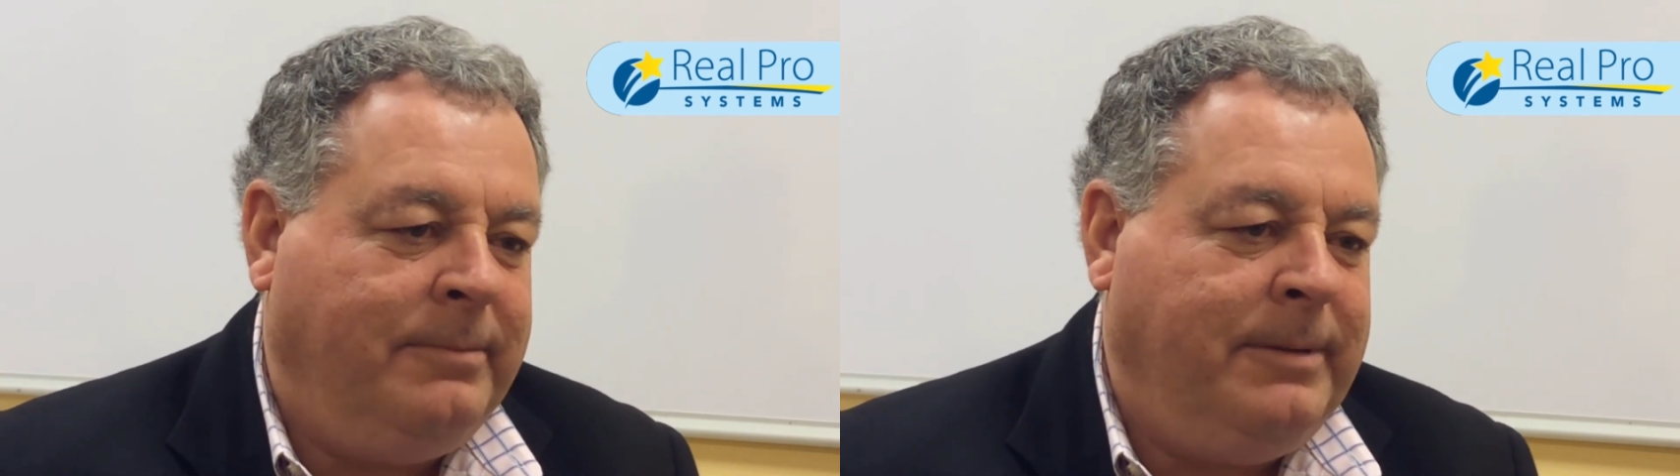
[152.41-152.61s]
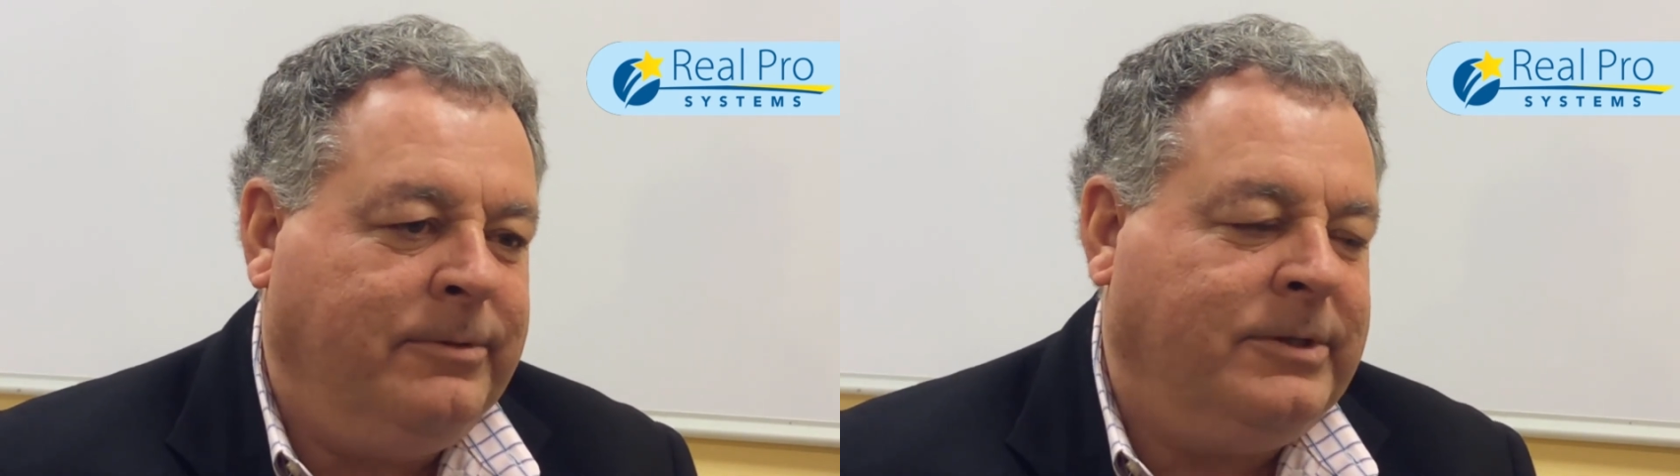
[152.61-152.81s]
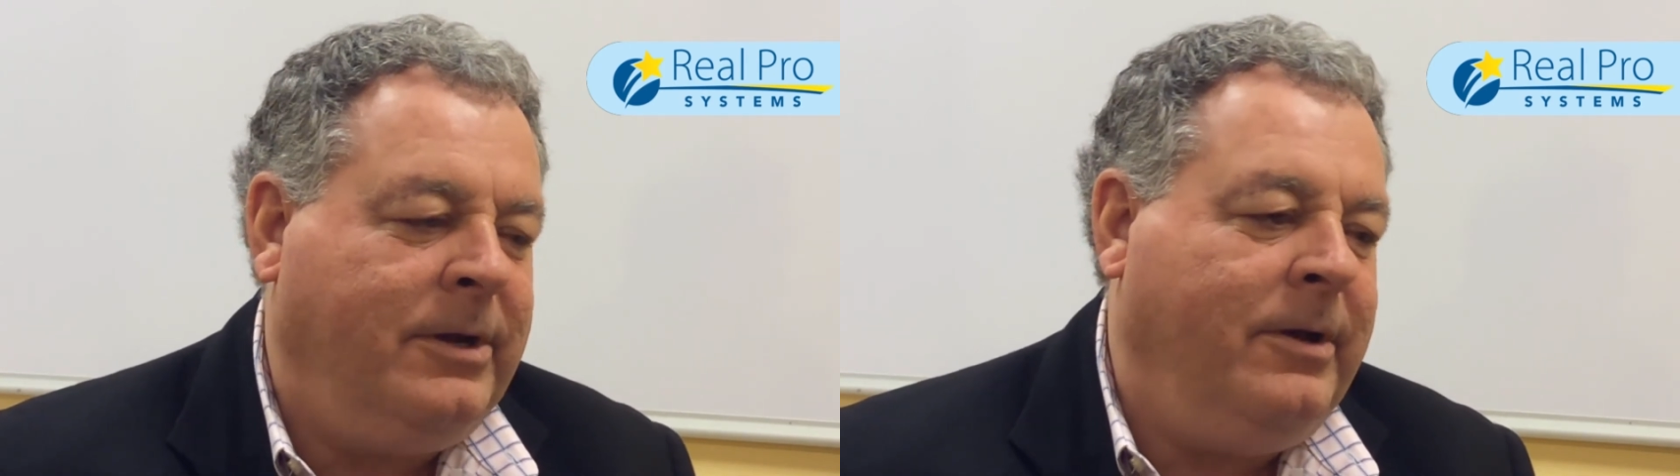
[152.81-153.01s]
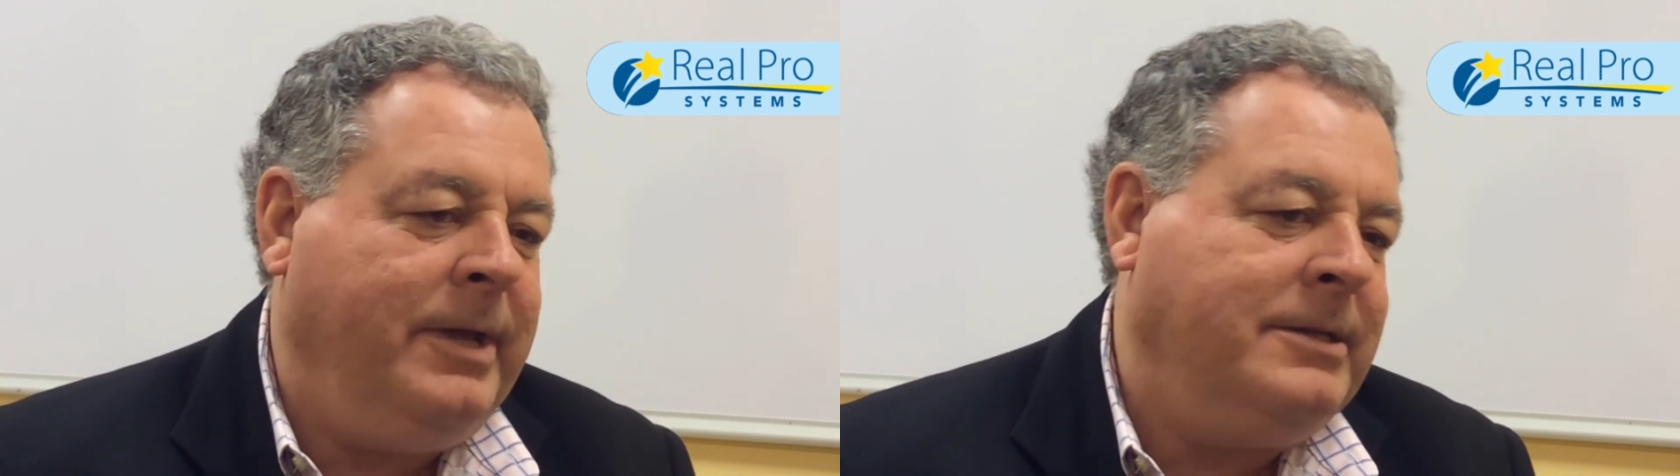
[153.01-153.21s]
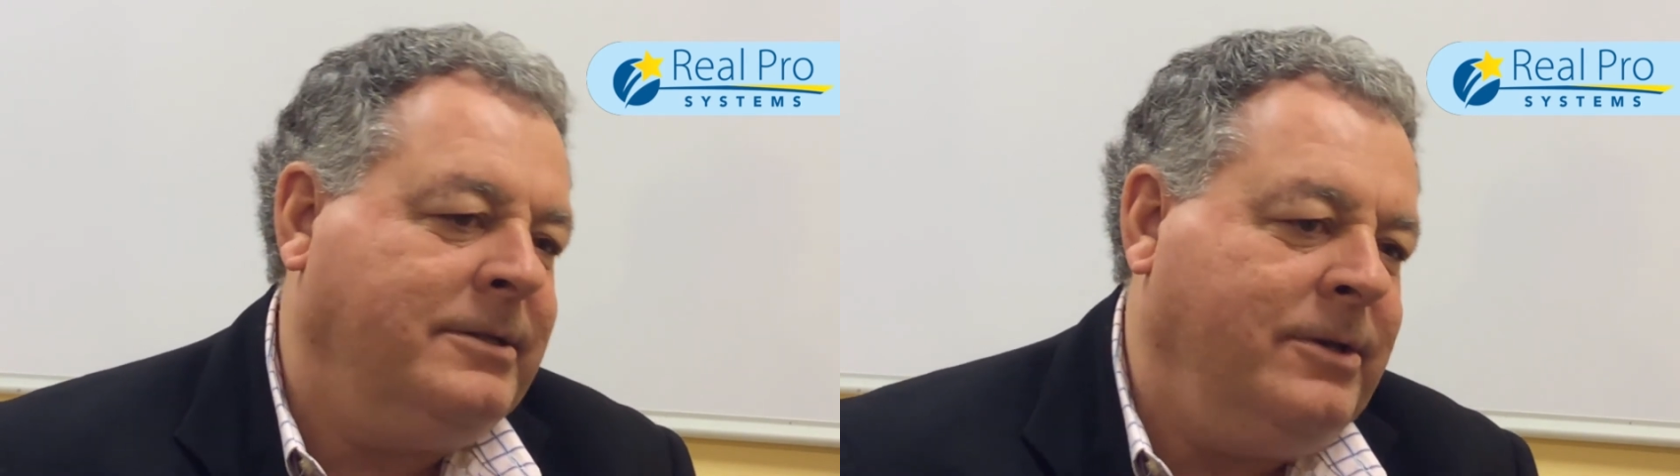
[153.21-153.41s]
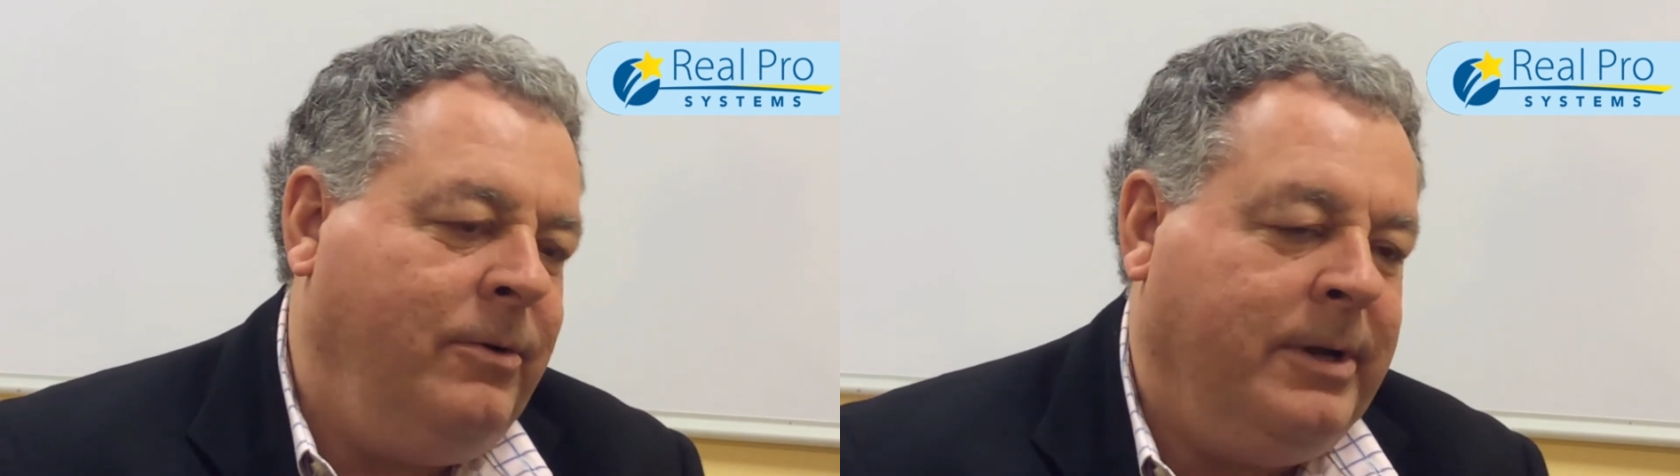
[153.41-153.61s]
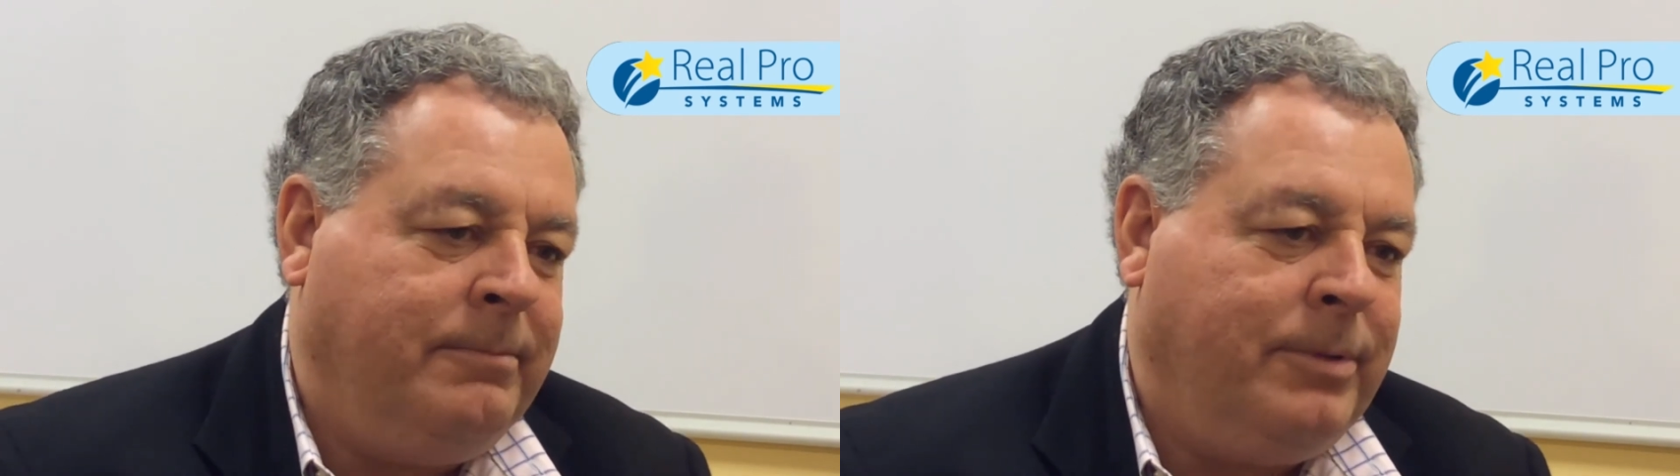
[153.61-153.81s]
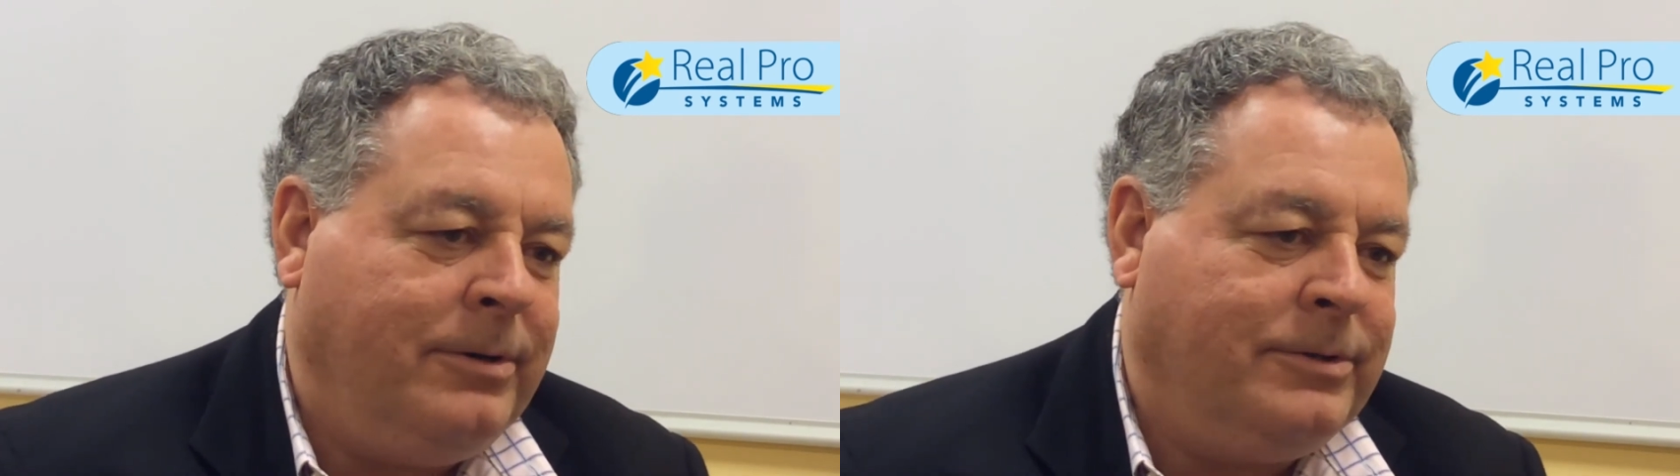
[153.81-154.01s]
and people said, "Oh, that's so
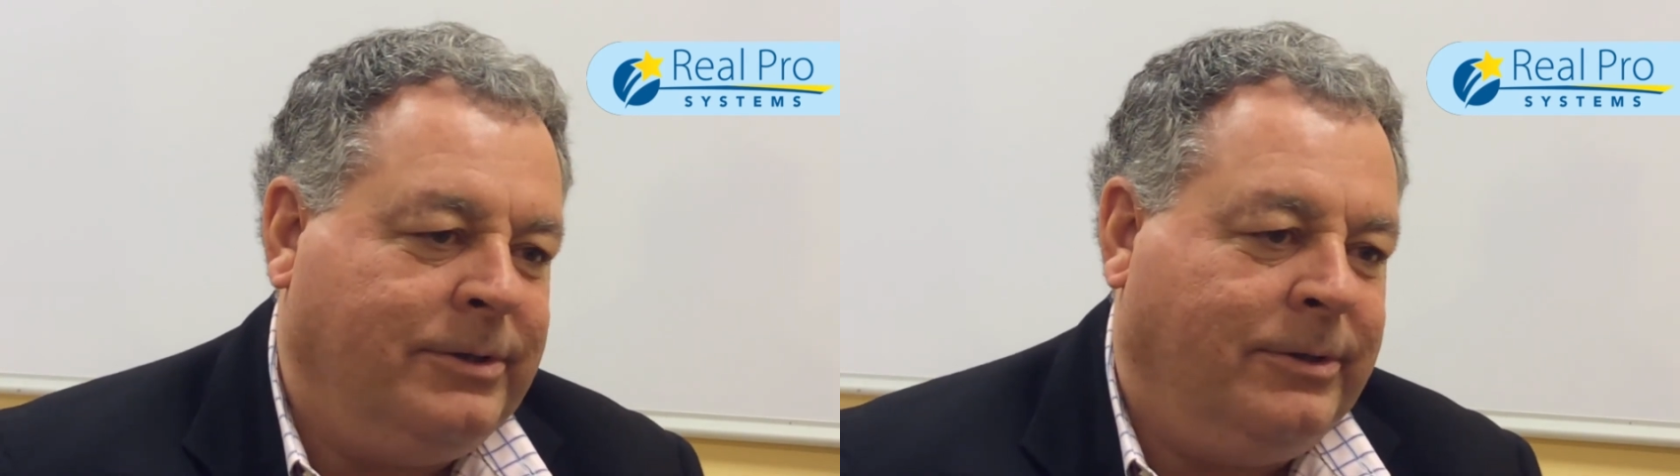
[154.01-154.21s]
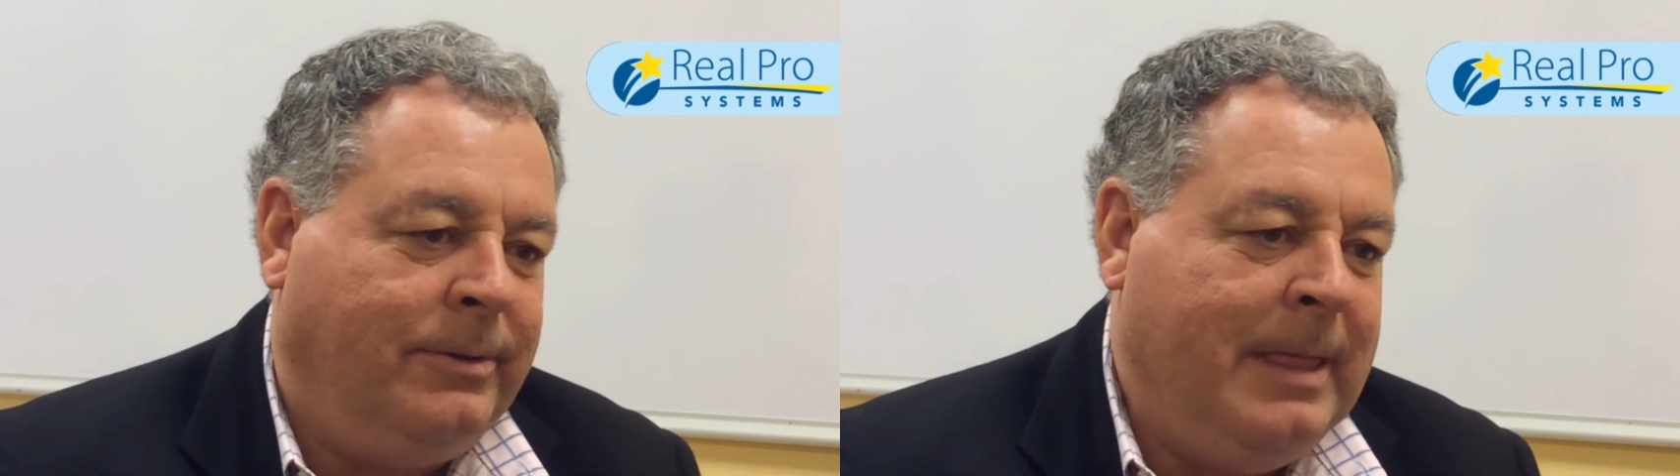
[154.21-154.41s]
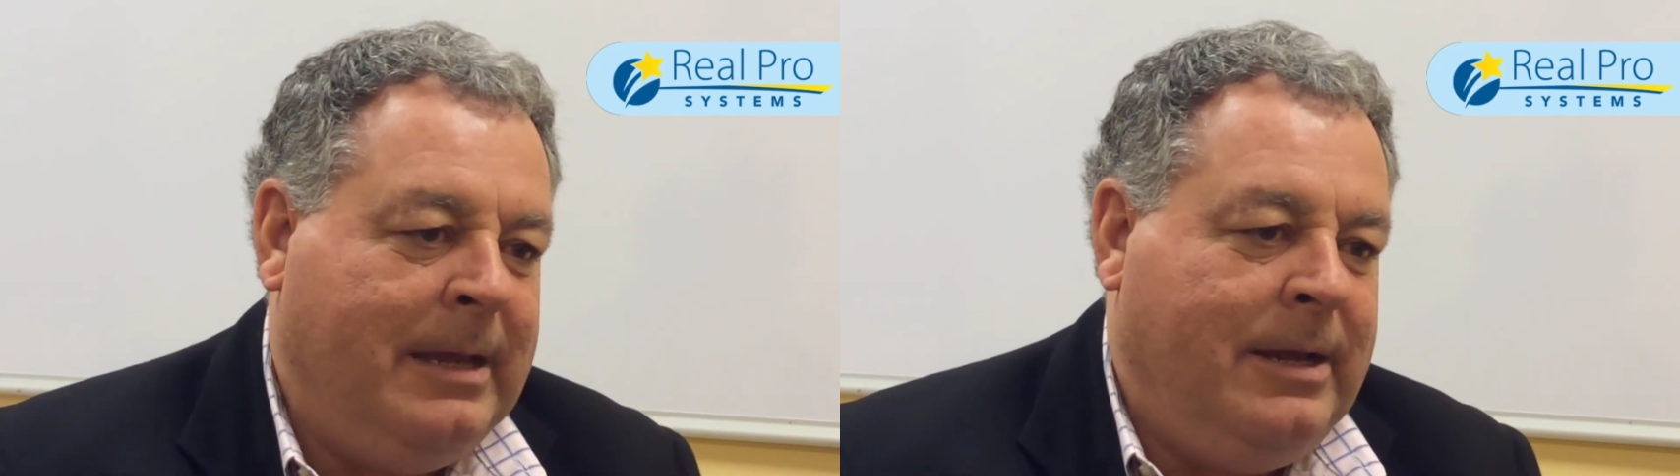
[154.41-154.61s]
impersonal."